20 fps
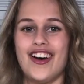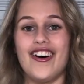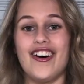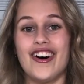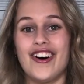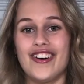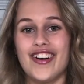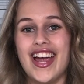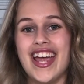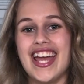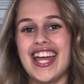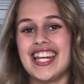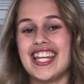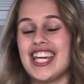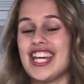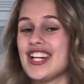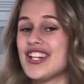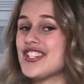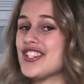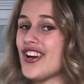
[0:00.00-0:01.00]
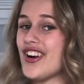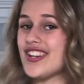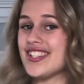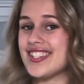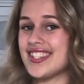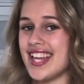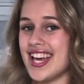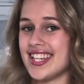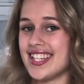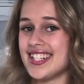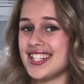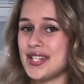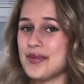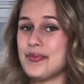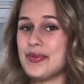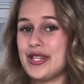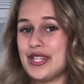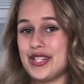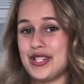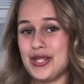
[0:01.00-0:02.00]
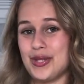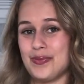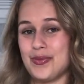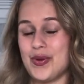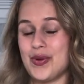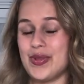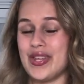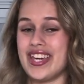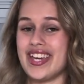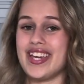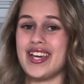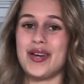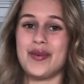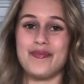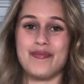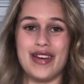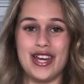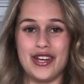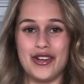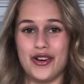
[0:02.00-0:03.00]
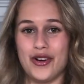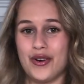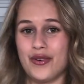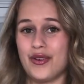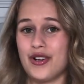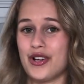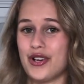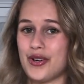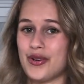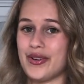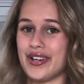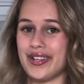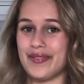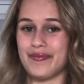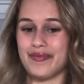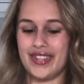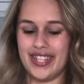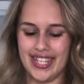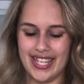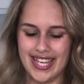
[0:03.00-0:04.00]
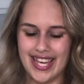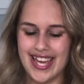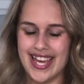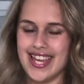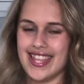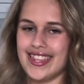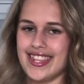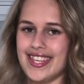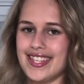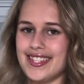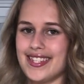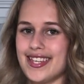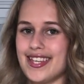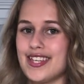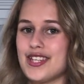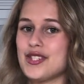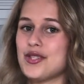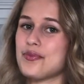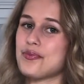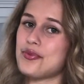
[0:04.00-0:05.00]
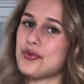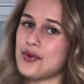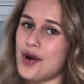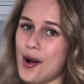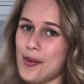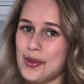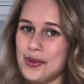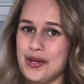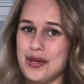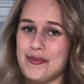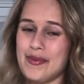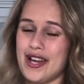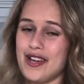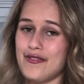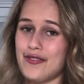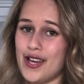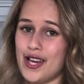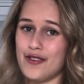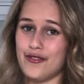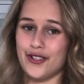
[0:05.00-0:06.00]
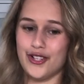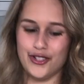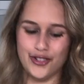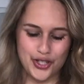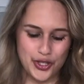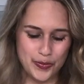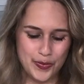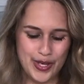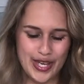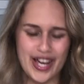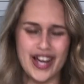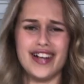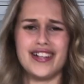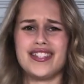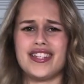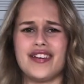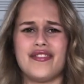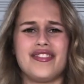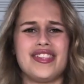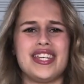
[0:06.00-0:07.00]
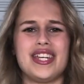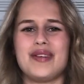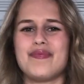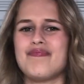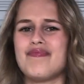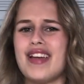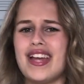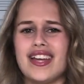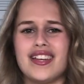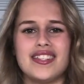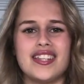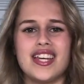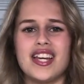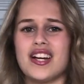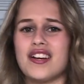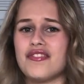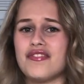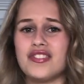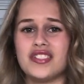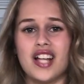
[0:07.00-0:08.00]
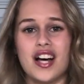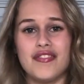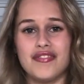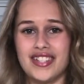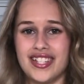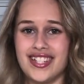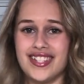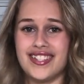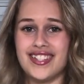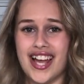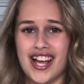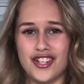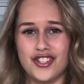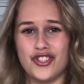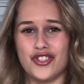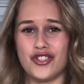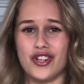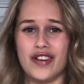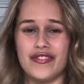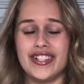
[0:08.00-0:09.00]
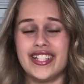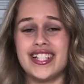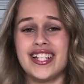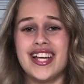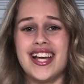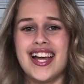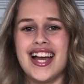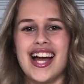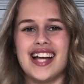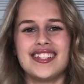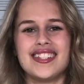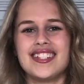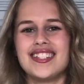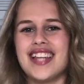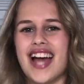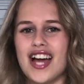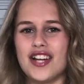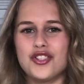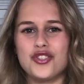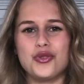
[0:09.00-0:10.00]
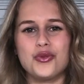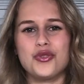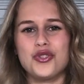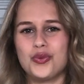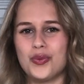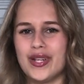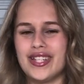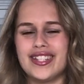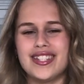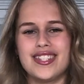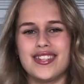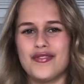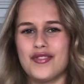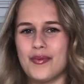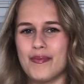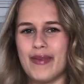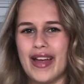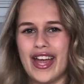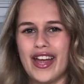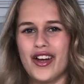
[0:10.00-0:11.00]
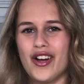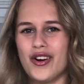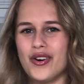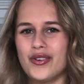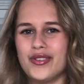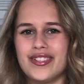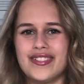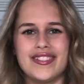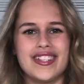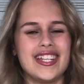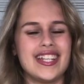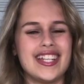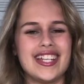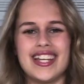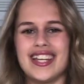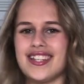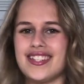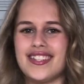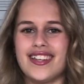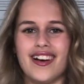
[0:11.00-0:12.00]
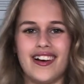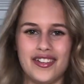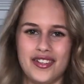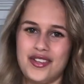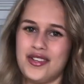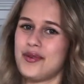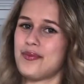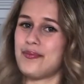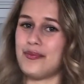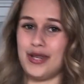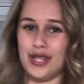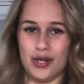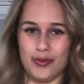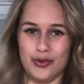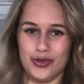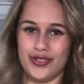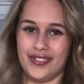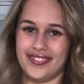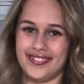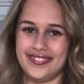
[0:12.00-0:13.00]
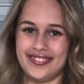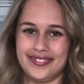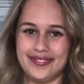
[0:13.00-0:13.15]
All right, and here's our second completed smoothie, mango cream. This is probably my favorite just because of the amazing fluffy texture of it, and the natural sweetness of the mango is unbeatable.